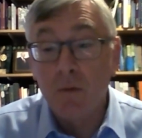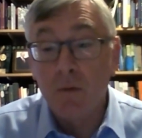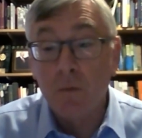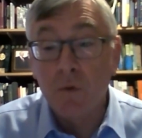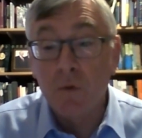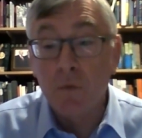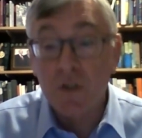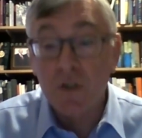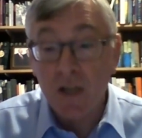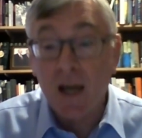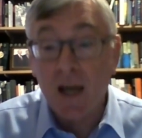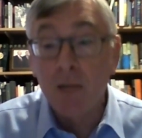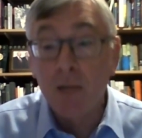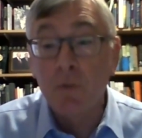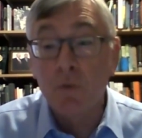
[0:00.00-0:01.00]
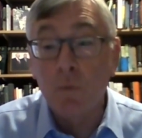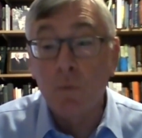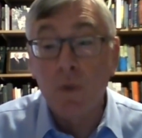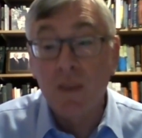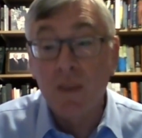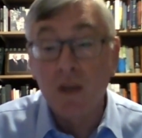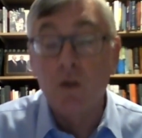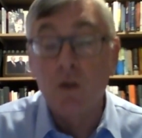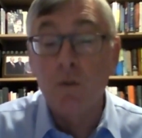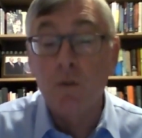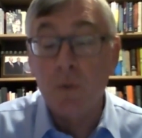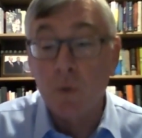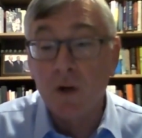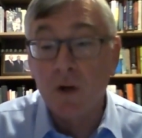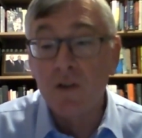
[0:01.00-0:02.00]
we're sad, but we think it could be
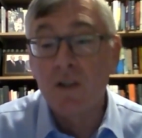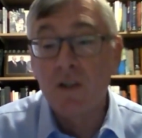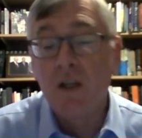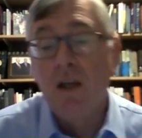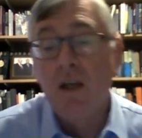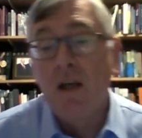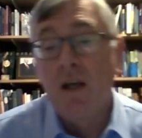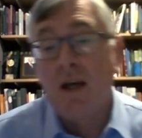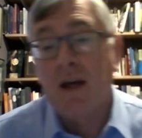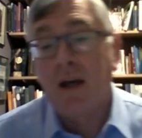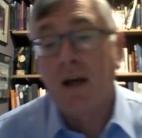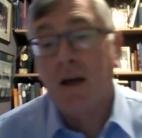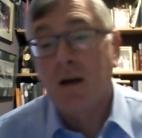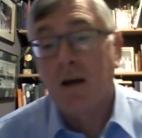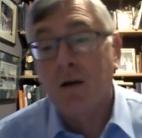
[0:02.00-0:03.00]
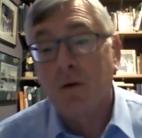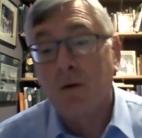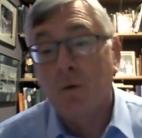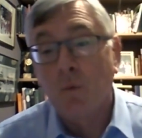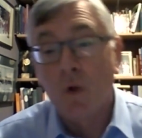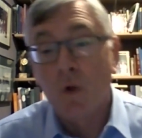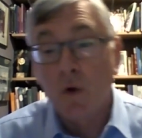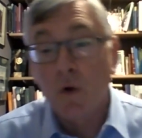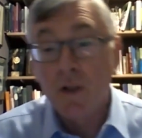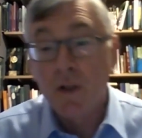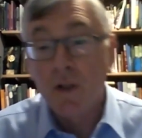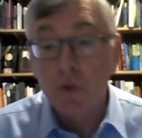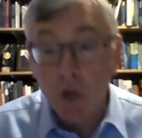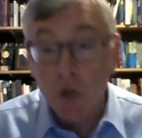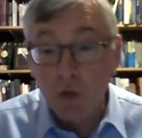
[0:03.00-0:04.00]
worse. We're going
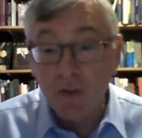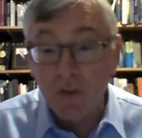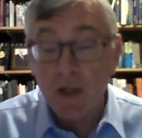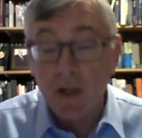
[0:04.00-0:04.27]
through COVID